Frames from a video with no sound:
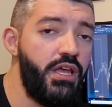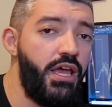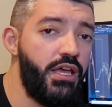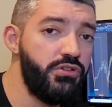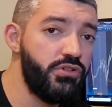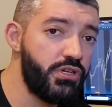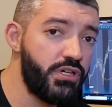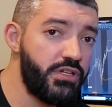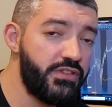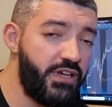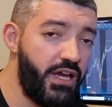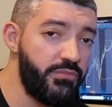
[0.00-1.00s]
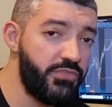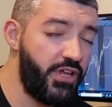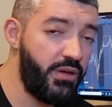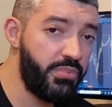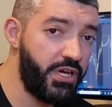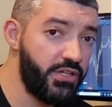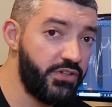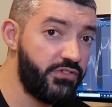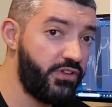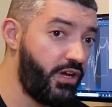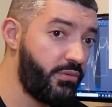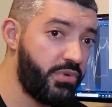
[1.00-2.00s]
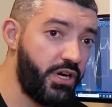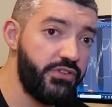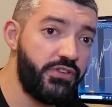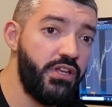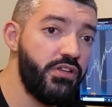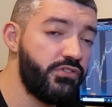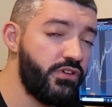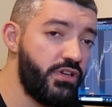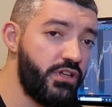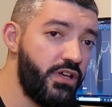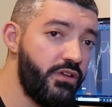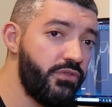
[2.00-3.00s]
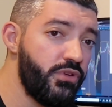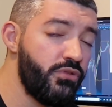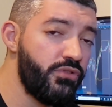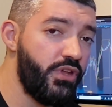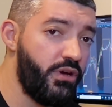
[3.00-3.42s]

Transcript: And you're going to times that by the stock price, and it's going to give you the